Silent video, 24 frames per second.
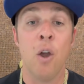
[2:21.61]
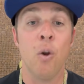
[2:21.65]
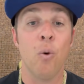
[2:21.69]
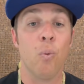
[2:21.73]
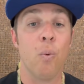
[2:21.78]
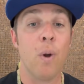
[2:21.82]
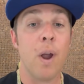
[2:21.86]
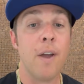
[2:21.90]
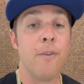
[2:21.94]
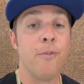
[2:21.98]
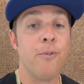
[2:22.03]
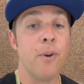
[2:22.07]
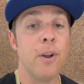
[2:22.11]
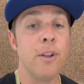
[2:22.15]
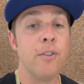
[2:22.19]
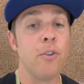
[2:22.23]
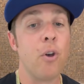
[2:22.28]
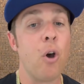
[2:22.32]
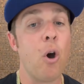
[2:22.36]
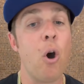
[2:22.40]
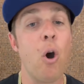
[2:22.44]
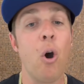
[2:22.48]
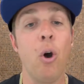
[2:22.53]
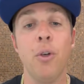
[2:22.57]
Reference
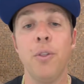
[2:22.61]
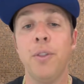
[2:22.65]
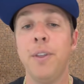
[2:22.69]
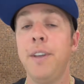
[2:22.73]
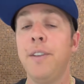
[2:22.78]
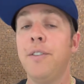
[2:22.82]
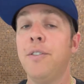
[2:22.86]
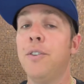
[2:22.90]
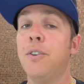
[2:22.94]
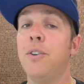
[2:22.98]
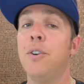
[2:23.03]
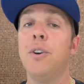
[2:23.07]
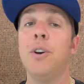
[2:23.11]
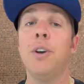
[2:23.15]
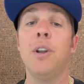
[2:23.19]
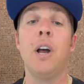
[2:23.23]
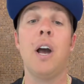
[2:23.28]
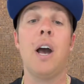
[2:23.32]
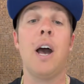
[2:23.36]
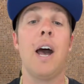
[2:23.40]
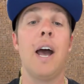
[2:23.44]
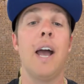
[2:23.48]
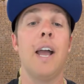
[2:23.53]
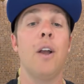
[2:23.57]
all of these
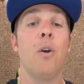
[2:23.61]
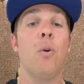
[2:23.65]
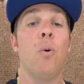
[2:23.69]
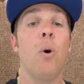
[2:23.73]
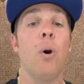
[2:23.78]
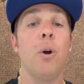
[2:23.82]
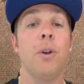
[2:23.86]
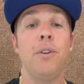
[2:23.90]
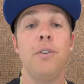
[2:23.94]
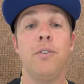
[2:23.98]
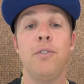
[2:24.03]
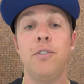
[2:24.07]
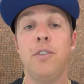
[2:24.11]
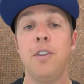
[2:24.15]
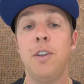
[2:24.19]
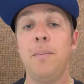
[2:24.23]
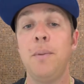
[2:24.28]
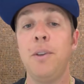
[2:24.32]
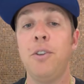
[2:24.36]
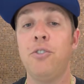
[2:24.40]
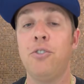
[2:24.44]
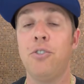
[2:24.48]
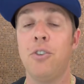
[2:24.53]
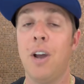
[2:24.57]
good, high quality. You see
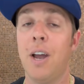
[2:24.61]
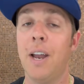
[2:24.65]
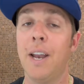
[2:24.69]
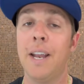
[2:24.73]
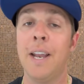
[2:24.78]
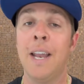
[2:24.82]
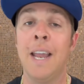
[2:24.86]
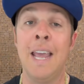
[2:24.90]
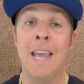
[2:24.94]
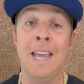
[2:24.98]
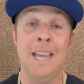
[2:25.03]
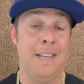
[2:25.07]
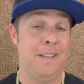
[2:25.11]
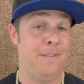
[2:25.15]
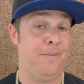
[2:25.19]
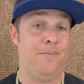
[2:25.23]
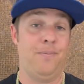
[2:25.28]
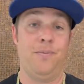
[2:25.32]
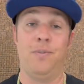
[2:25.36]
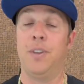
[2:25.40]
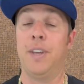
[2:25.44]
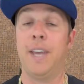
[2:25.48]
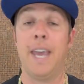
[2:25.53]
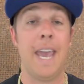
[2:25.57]
me shining.
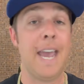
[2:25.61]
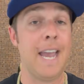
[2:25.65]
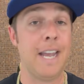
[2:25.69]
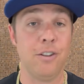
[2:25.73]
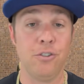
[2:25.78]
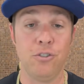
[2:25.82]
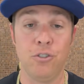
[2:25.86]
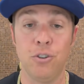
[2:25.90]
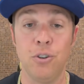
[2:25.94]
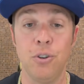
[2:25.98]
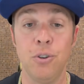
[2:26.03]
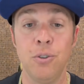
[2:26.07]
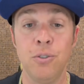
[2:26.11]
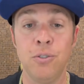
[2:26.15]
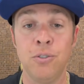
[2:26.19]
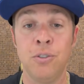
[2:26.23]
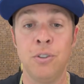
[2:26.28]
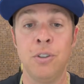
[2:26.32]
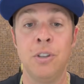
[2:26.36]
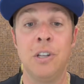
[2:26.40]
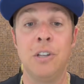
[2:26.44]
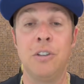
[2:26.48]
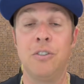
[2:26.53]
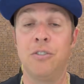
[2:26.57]
Can't choose.